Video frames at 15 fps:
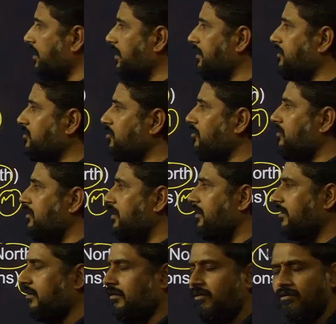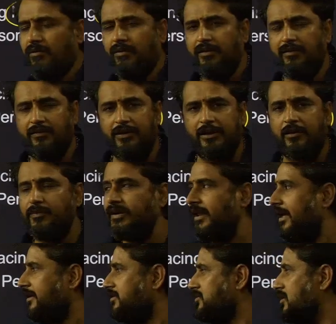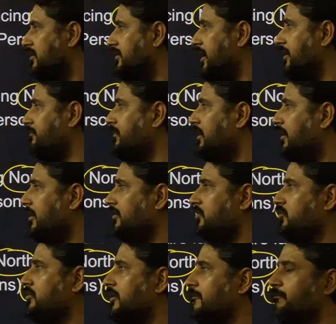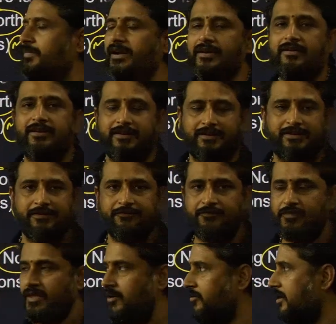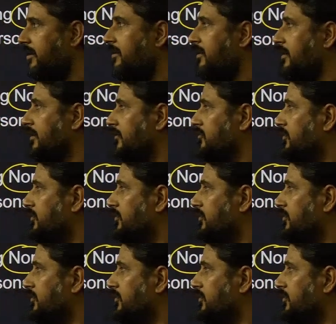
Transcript: it took a little bit extra time to complete it. Okay, so